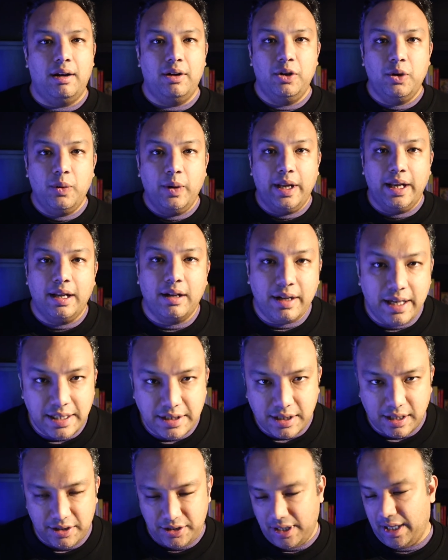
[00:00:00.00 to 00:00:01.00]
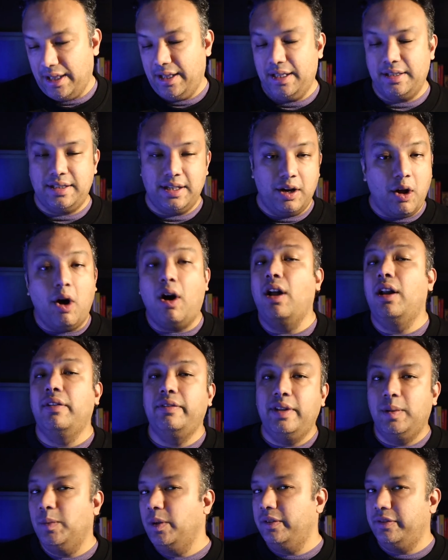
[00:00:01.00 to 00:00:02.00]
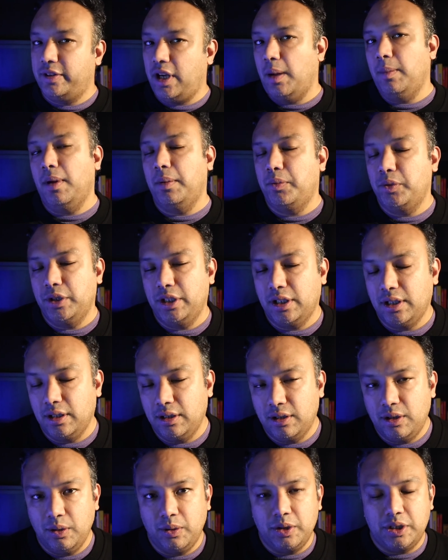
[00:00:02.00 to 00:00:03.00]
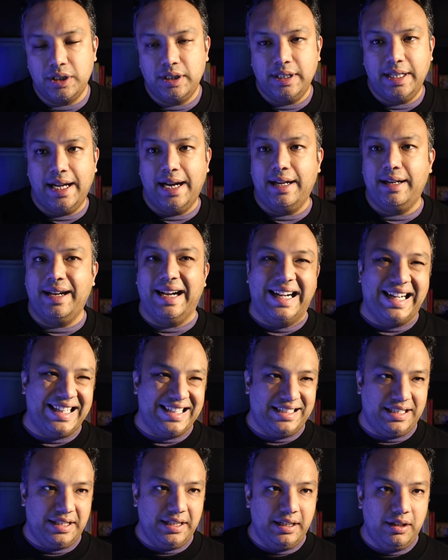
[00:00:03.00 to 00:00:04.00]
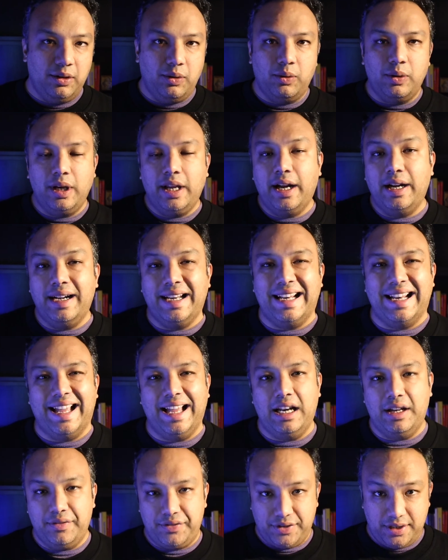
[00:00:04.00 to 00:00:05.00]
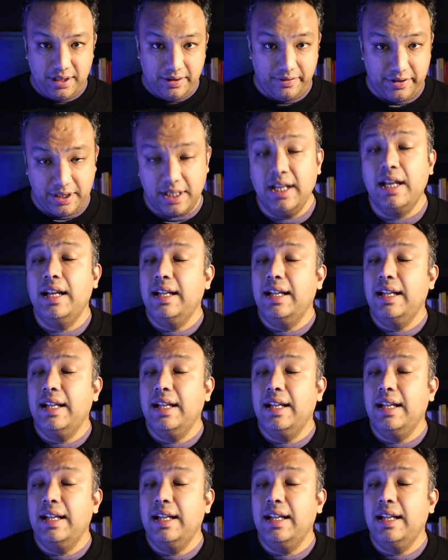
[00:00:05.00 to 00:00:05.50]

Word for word: doing research on this, and all of them have come up with the conclusion that it is still only a denial of service.